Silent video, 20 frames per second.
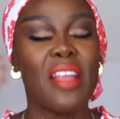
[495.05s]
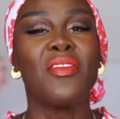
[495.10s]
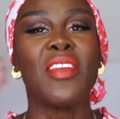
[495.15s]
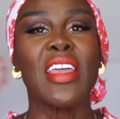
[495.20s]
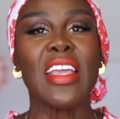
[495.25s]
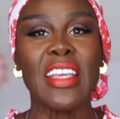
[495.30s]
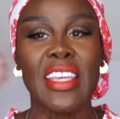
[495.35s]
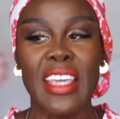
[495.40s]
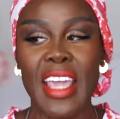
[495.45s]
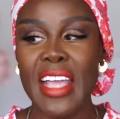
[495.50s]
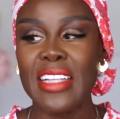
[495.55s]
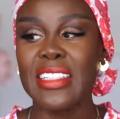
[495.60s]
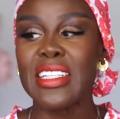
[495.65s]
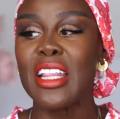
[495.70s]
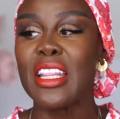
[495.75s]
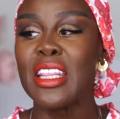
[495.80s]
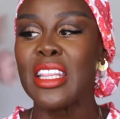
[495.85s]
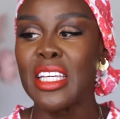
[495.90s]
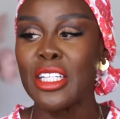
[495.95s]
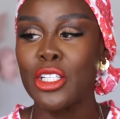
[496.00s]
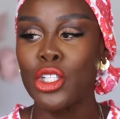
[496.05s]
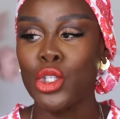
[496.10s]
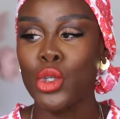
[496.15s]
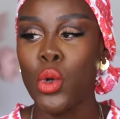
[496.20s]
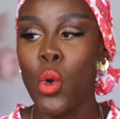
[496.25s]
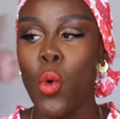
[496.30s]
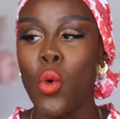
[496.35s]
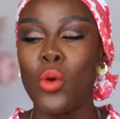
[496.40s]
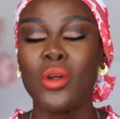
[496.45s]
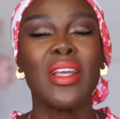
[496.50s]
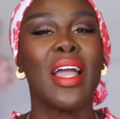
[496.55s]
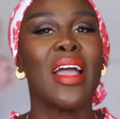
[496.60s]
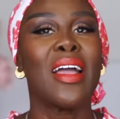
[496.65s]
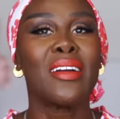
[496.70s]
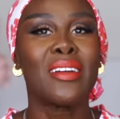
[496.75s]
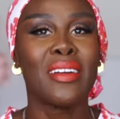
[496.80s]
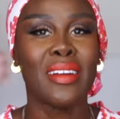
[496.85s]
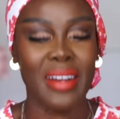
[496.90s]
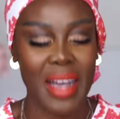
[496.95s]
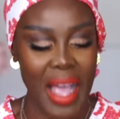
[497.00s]
they get the tone
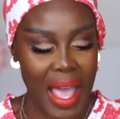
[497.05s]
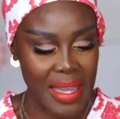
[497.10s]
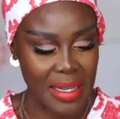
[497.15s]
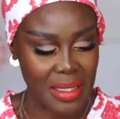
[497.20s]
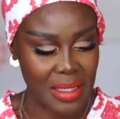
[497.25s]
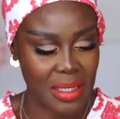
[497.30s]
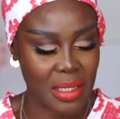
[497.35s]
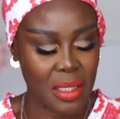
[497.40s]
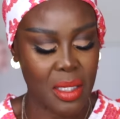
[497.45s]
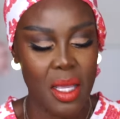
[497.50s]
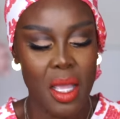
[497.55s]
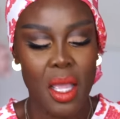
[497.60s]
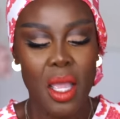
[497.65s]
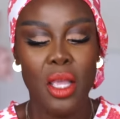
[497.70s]
right.